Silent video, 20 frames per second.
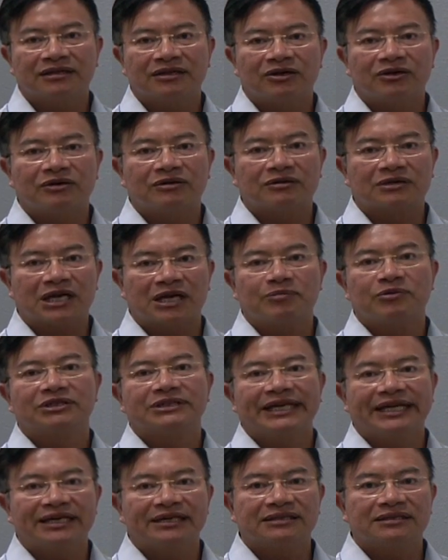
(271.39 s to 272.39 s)
or a
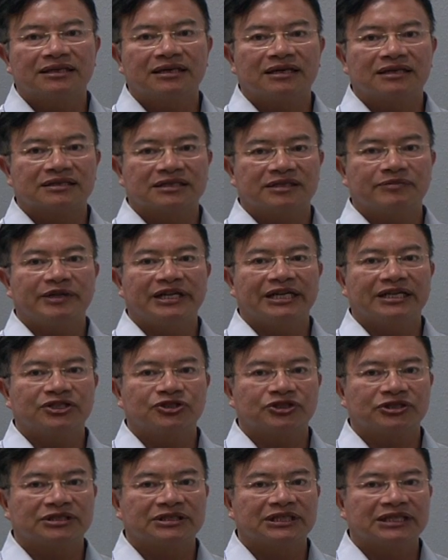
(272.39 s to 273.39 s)
couple days uh,
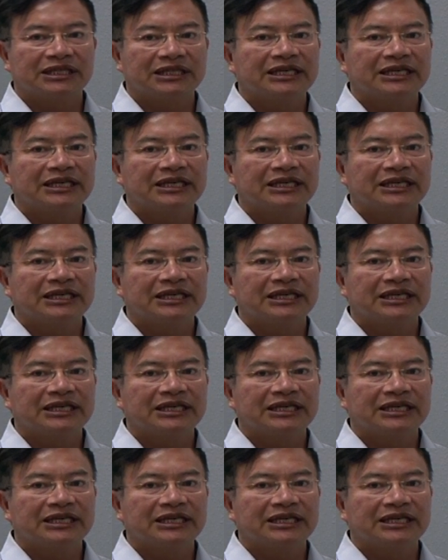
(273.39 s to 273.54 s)
simulation.